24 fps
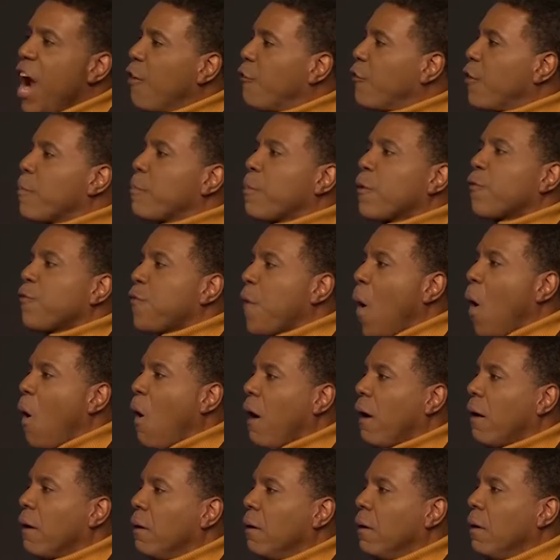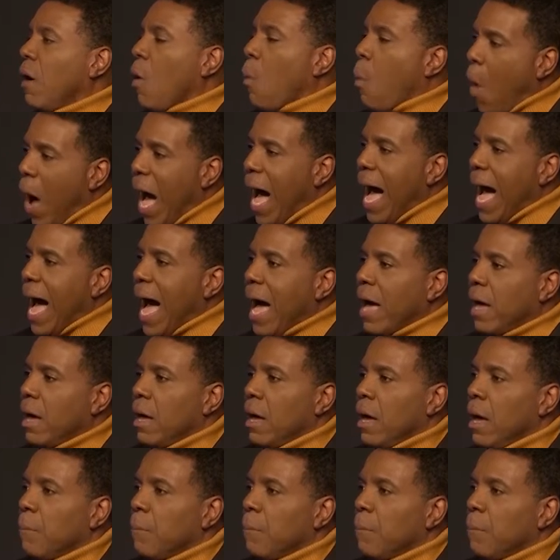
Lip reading: ever before. Why?